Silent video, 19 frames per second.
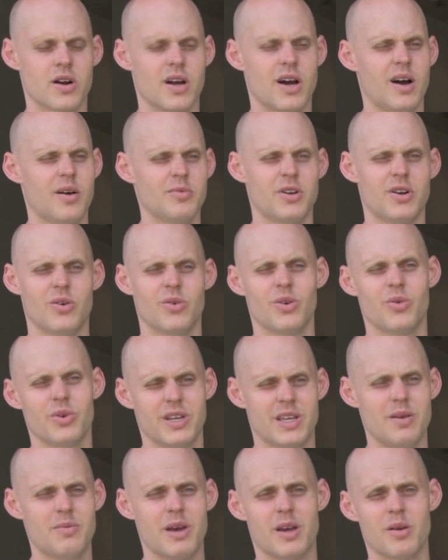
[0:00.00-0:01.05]
You know, we don't
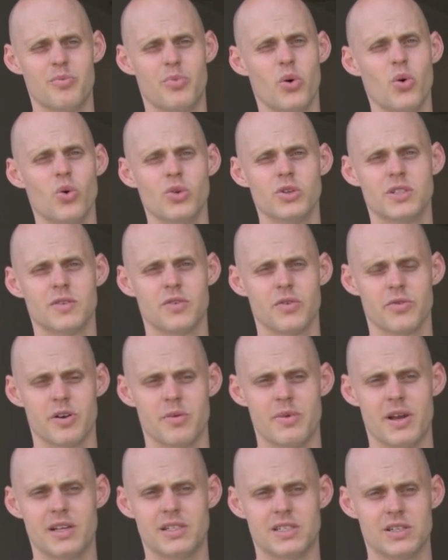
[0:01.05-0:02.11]
want to keep making pulls if the rear
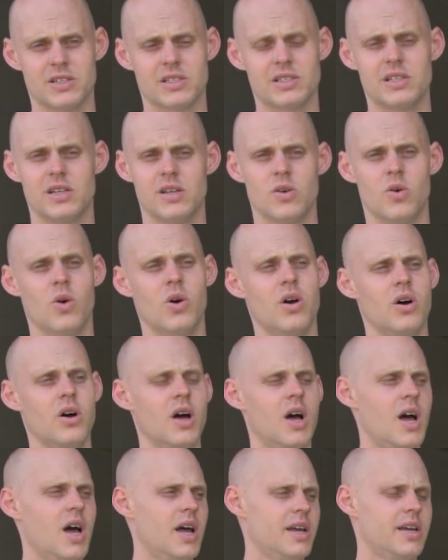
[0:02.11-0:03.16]
main seal is leaking oil,
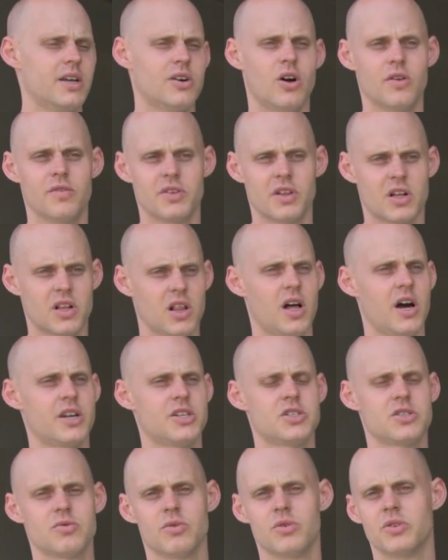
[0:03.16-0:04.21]
get all over the
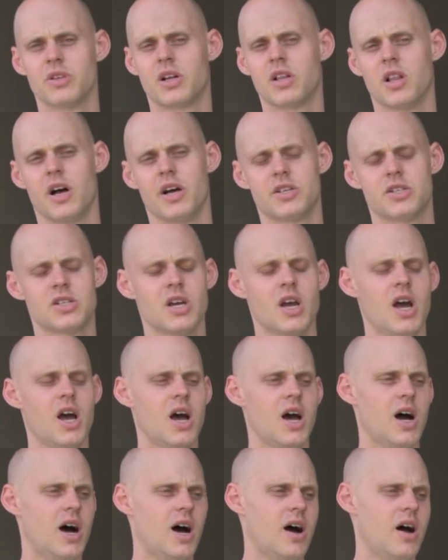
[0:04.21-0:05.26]
clutch, ruin the clutch.
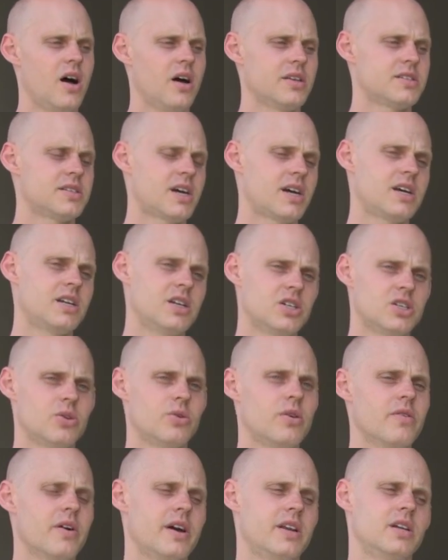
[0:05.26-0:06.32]
Second issue
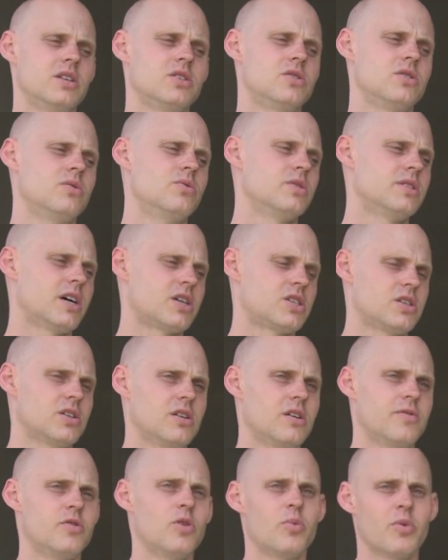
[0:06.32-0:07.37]
we ran into was
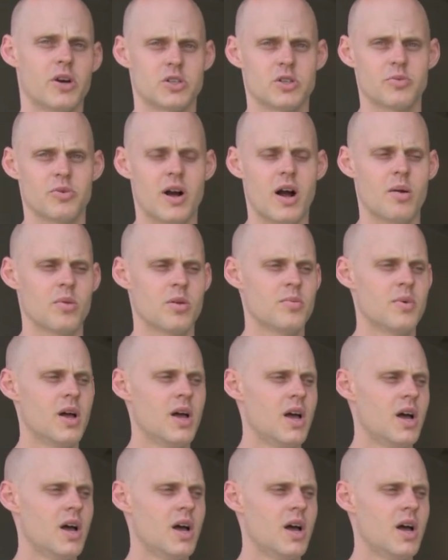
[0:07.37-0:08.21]
actually a fuel pressure problem.